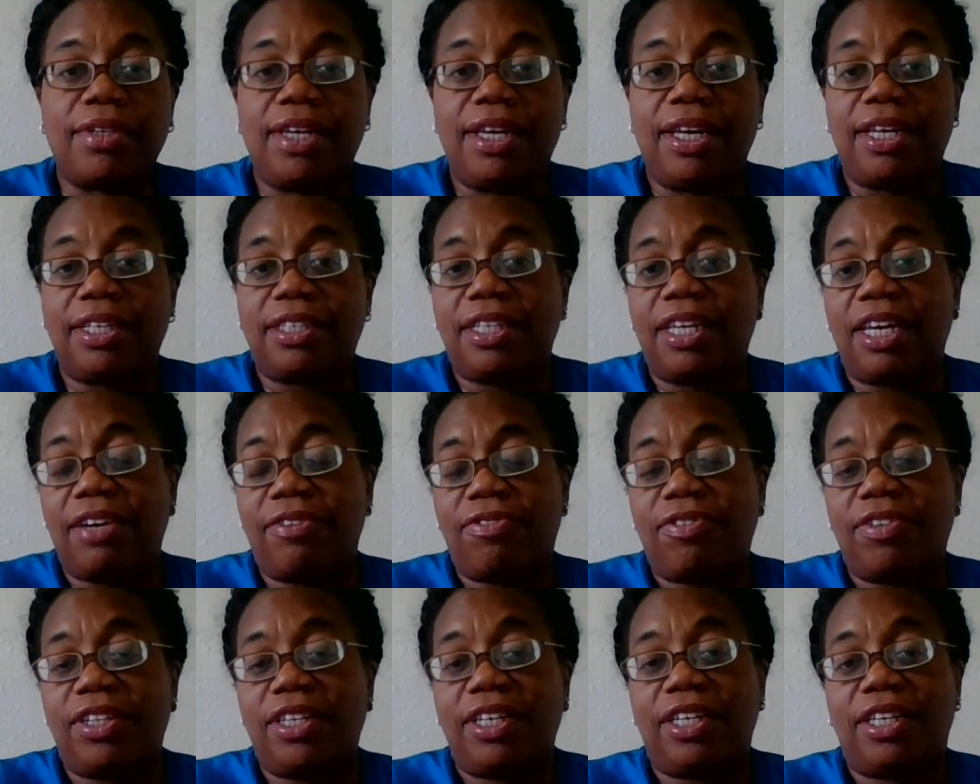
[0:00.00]
And
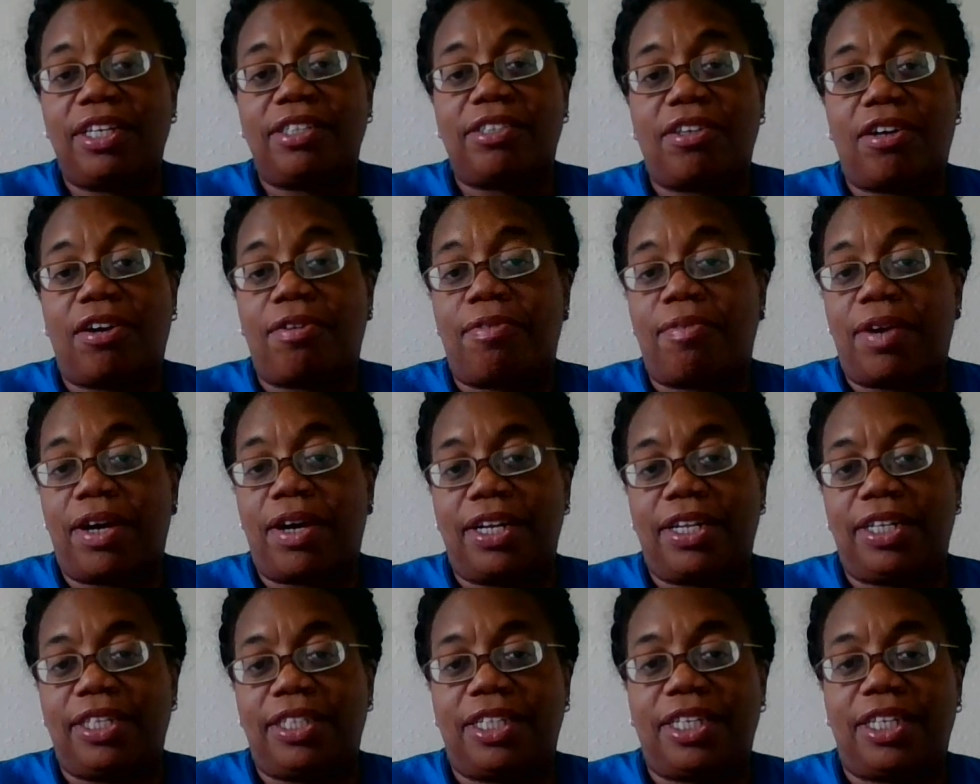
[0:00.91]
thankfully, he's all
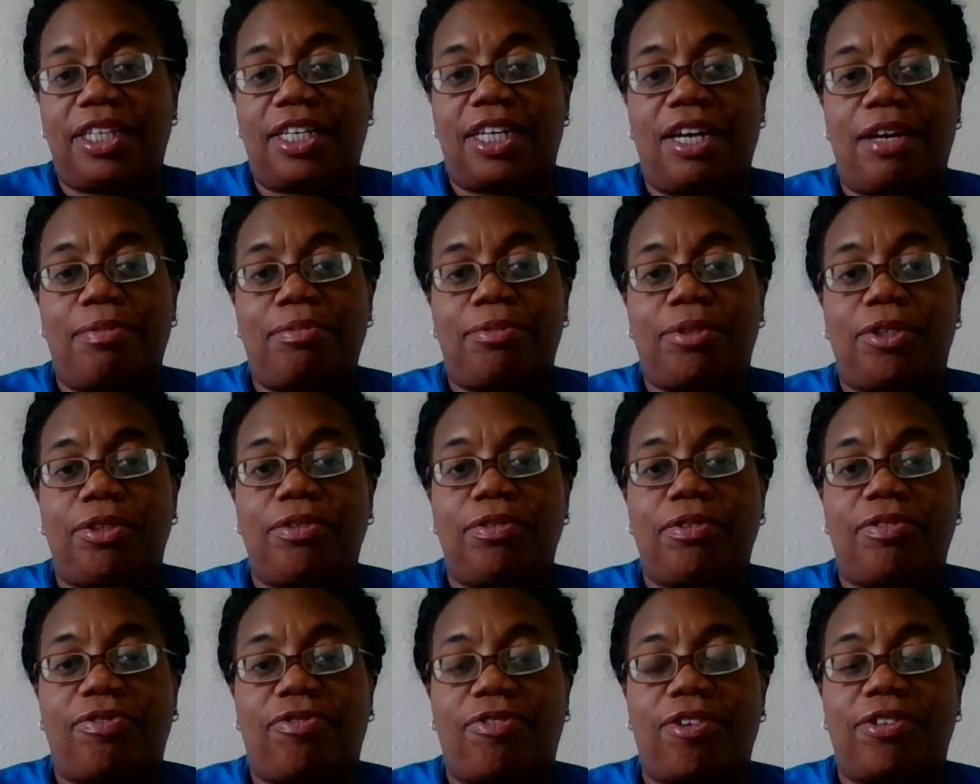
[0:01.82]
right. He did come
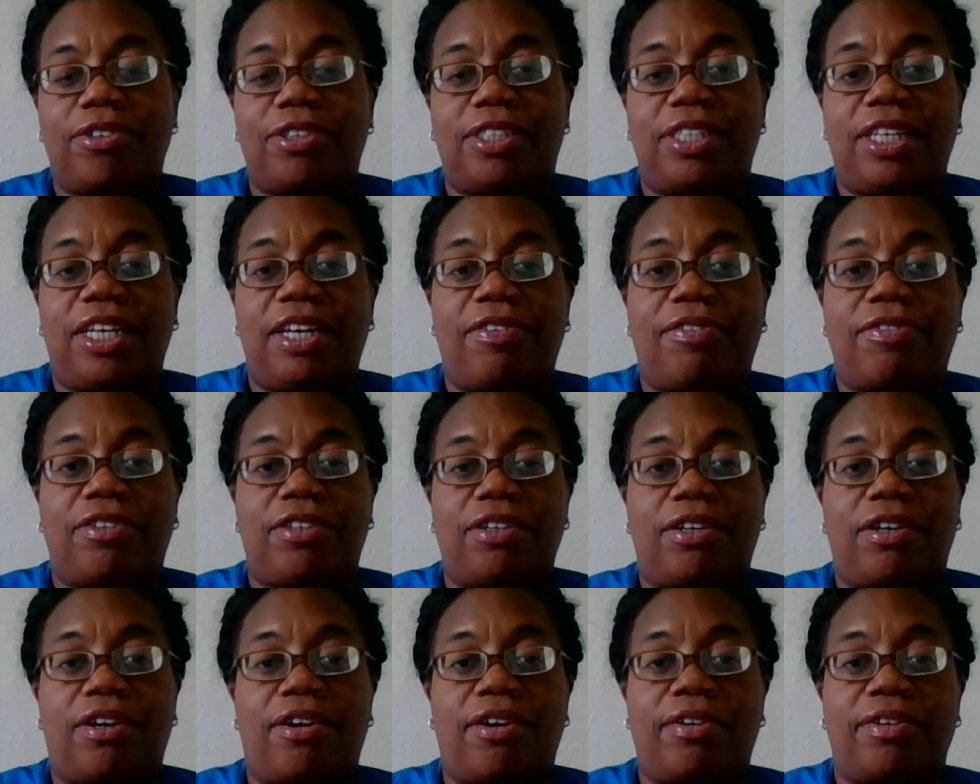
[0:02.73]
to the first day of the
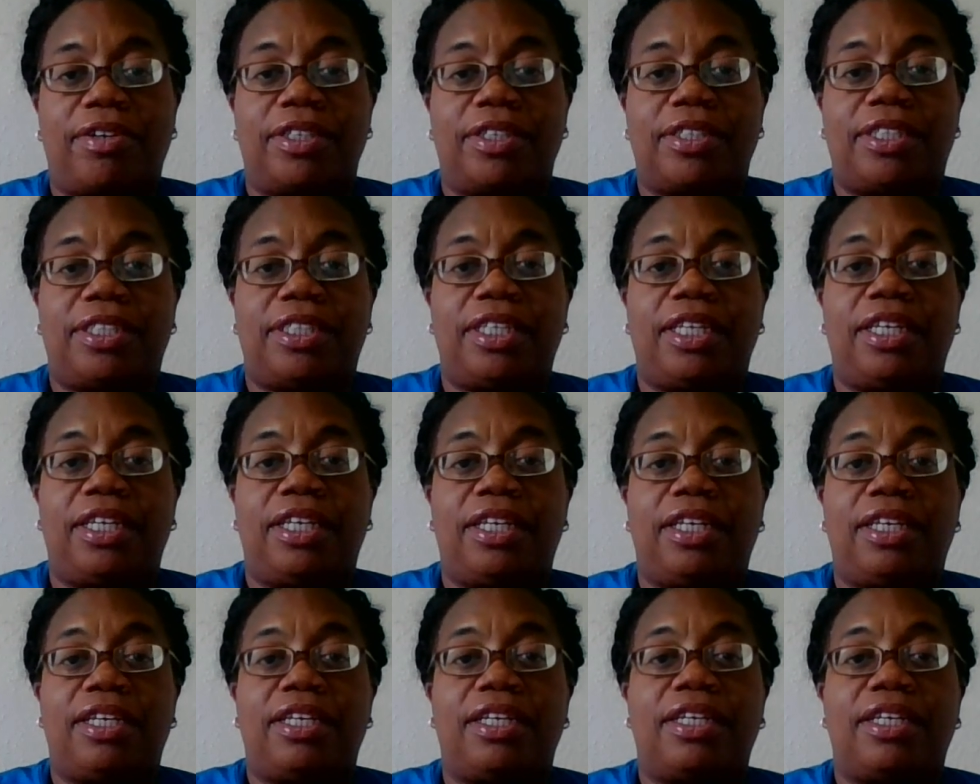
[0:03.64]

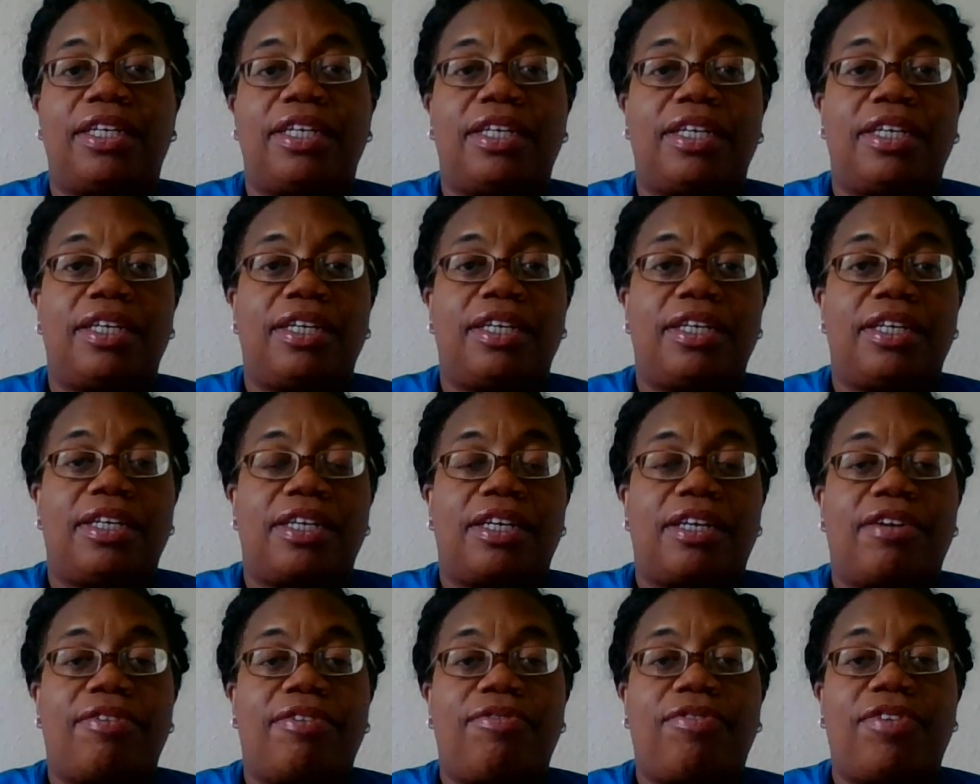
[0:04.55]
RNC
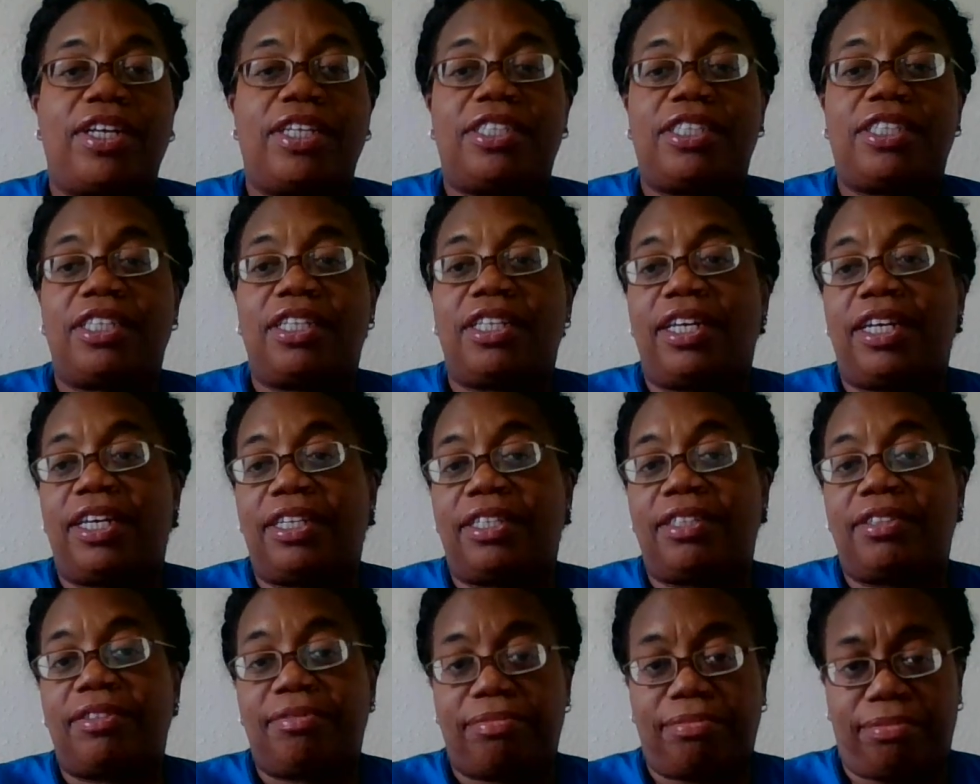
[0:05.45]
convention.
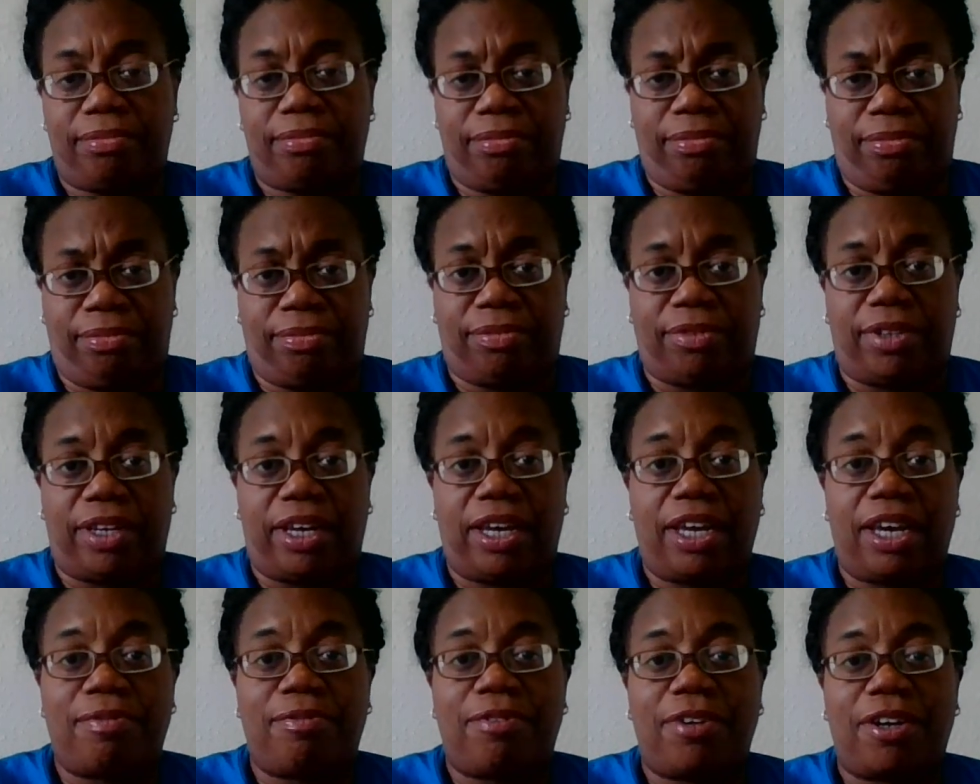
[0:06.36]
And I
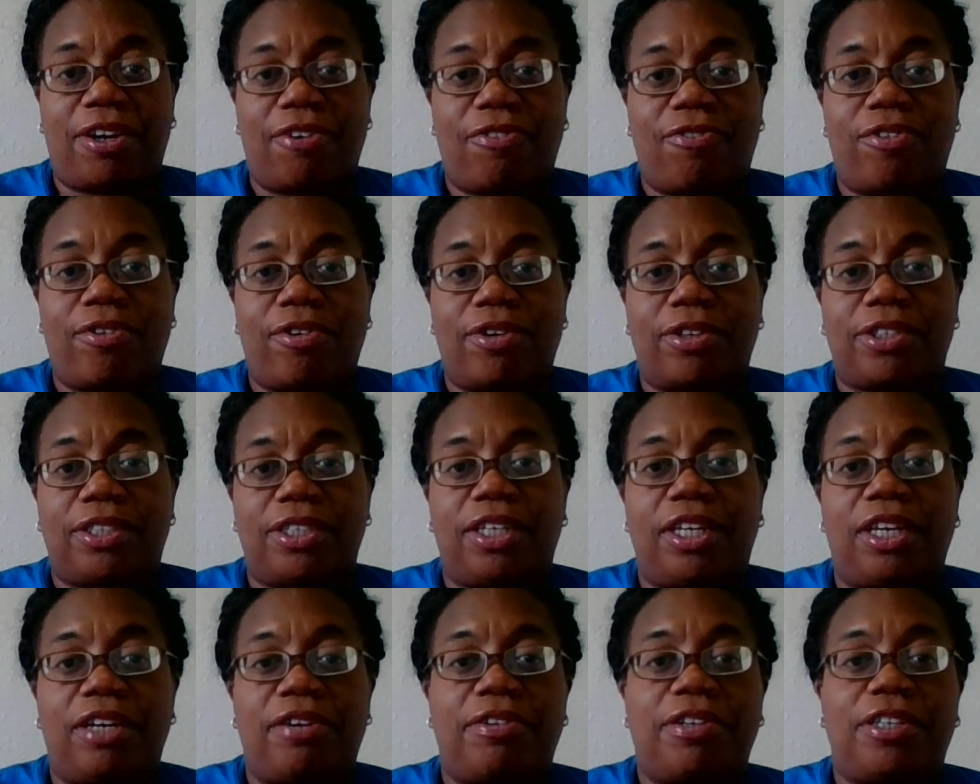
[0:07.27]
am looking forward to
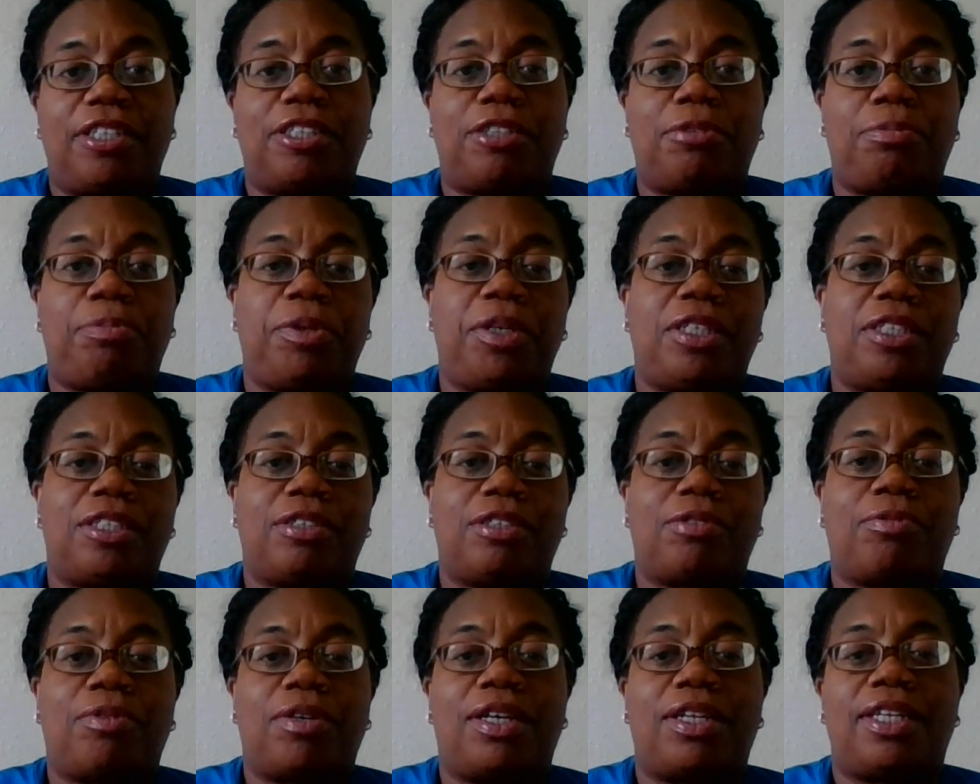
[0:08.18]
hearing his speech,
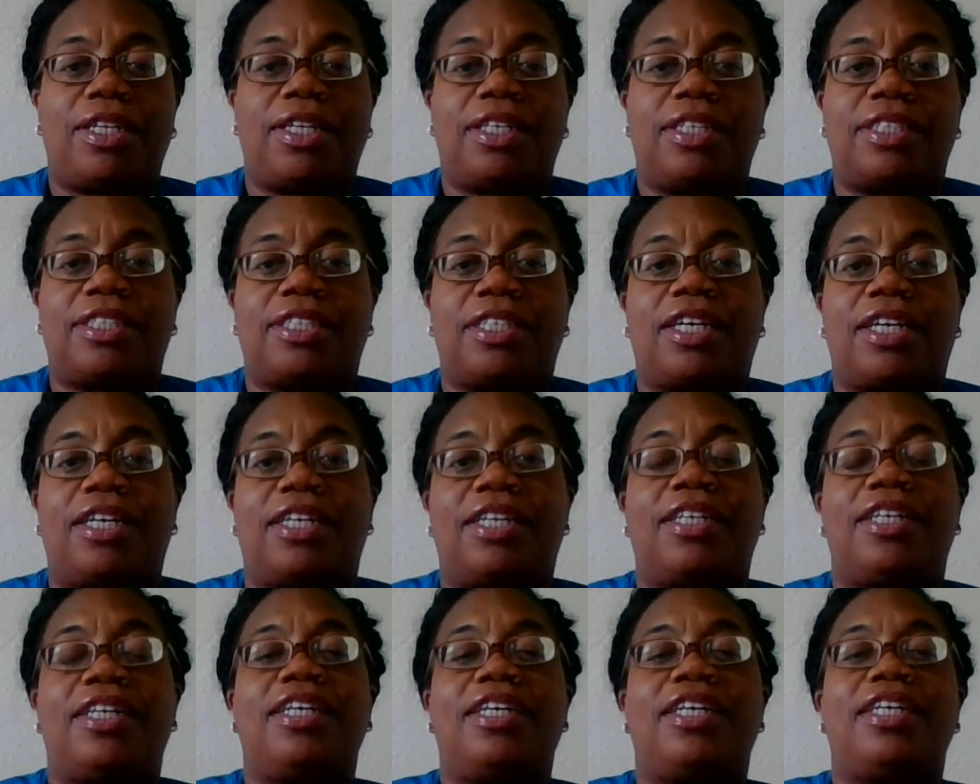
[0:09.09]
as well as
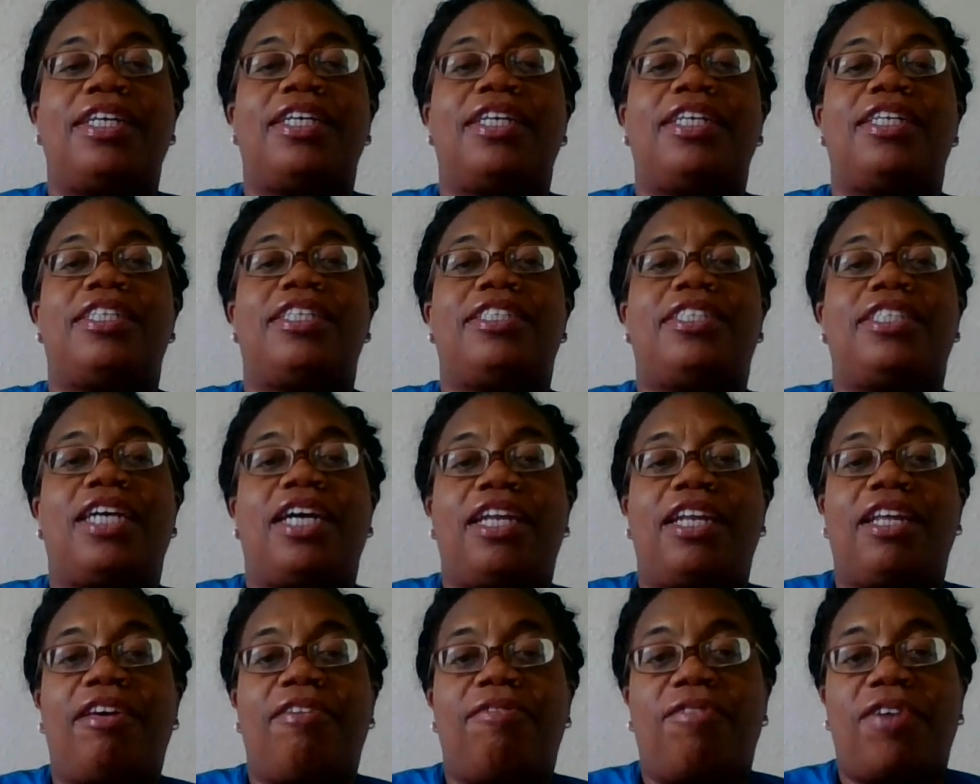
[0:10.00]
J.D.